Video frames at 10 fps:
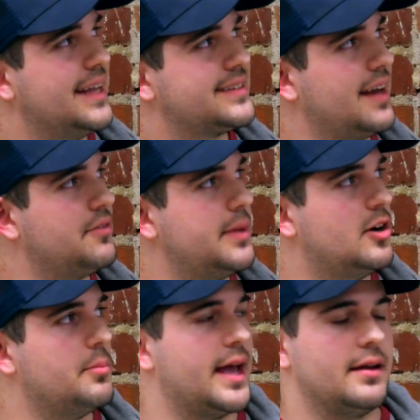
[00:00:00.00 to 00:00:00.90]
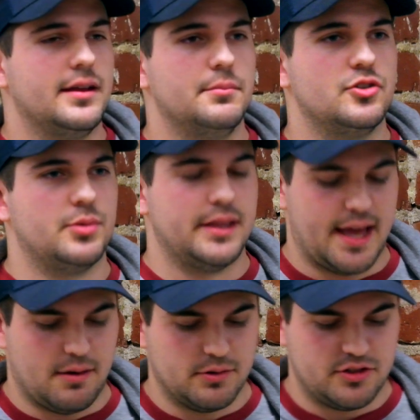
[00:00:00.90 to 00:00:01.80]
It's kind of a middleman in between
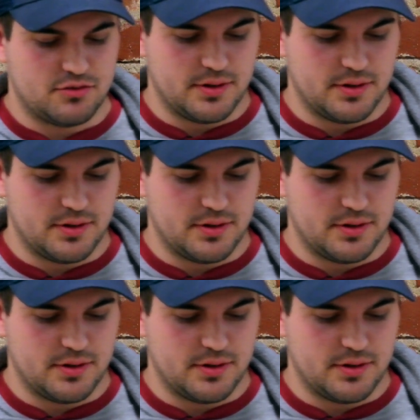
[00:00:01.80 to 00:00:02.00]
that, which